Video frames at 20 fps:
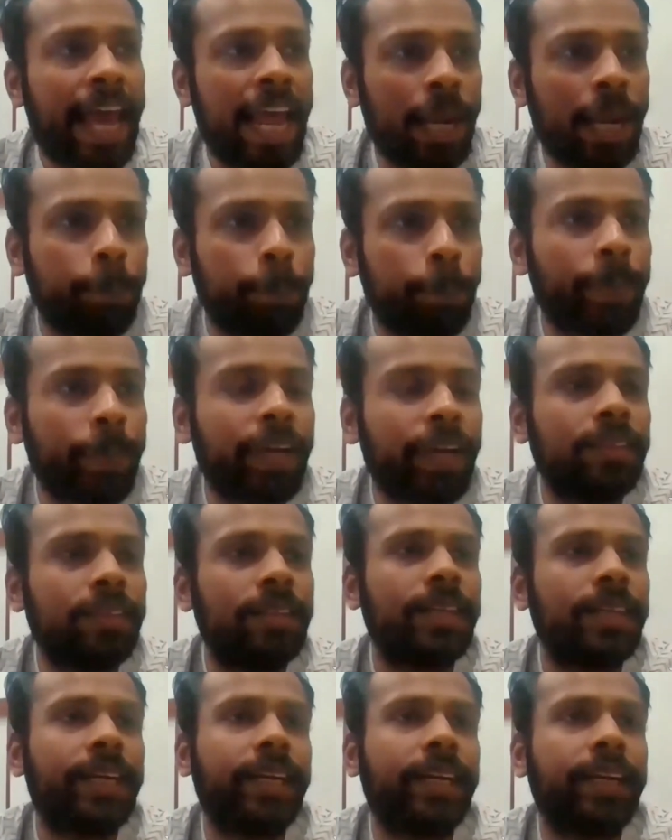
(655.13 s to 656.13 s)

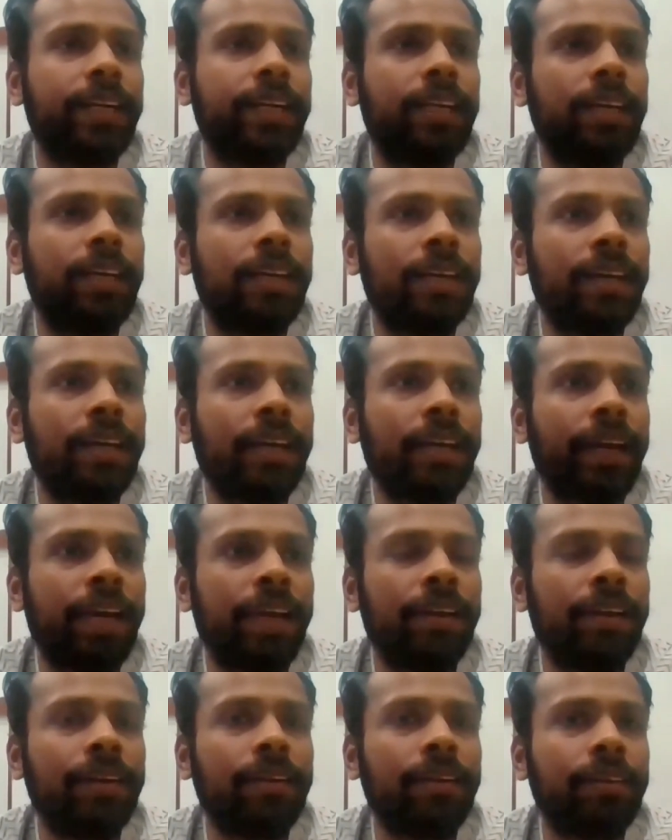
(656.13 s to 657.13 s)
helping the kid
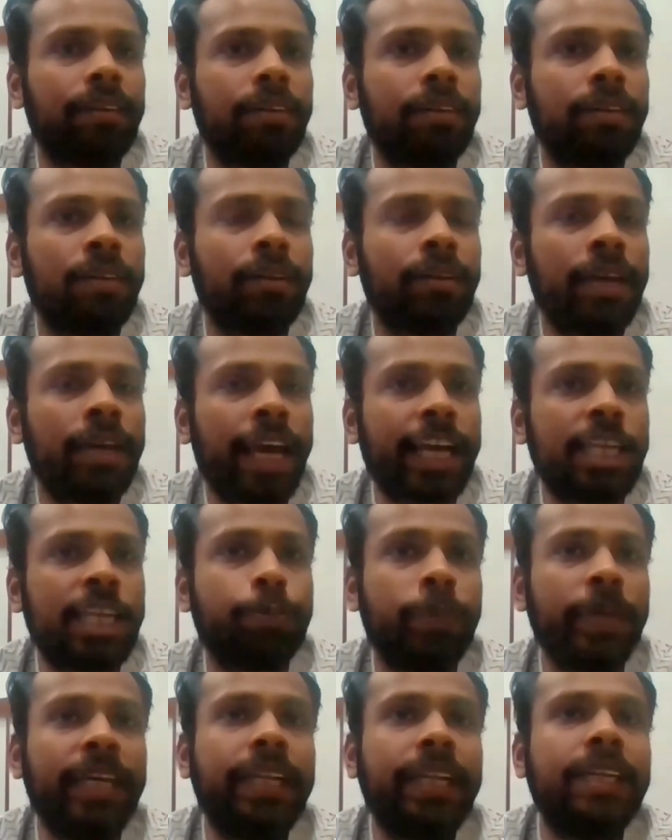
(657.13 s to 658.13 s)
in
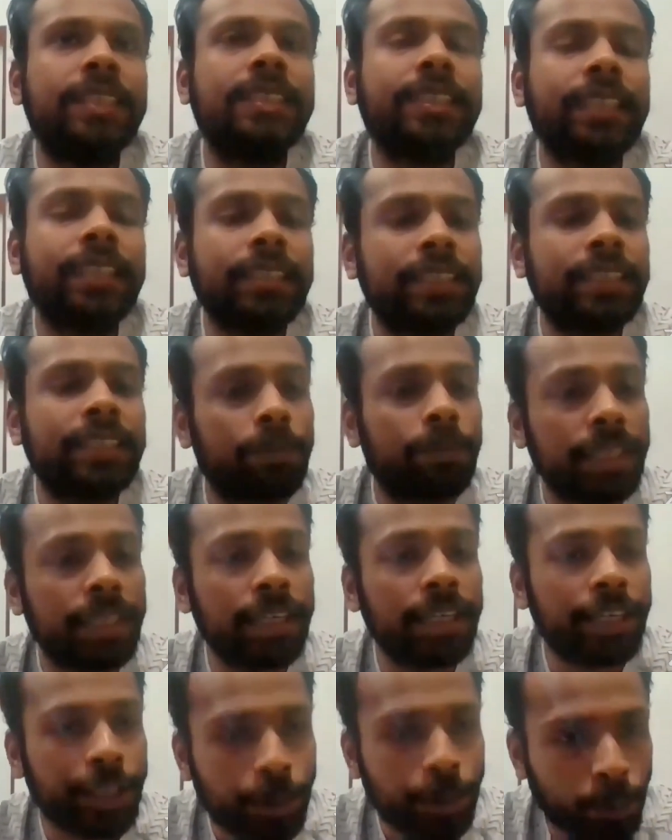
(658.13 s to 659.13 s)
experiencing
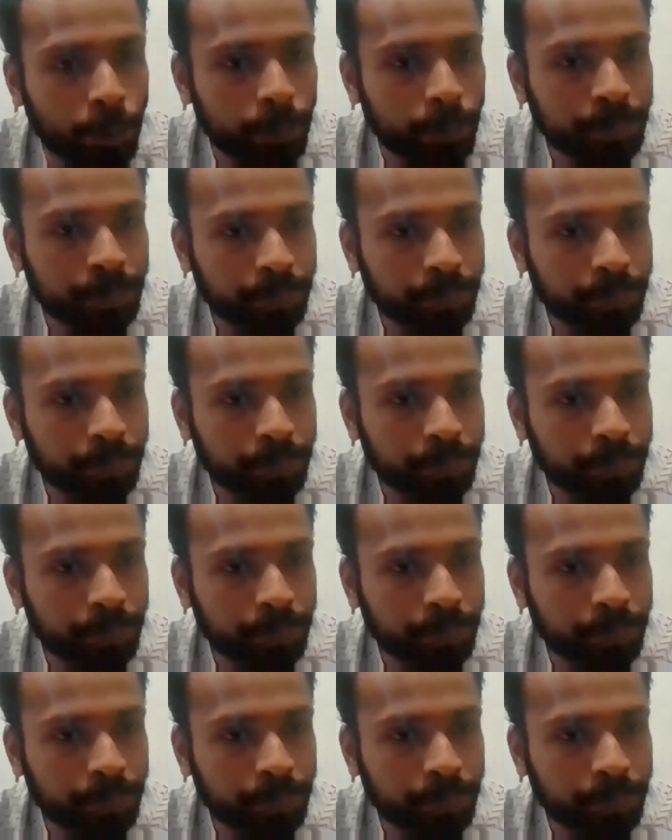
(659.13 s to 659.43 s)
something new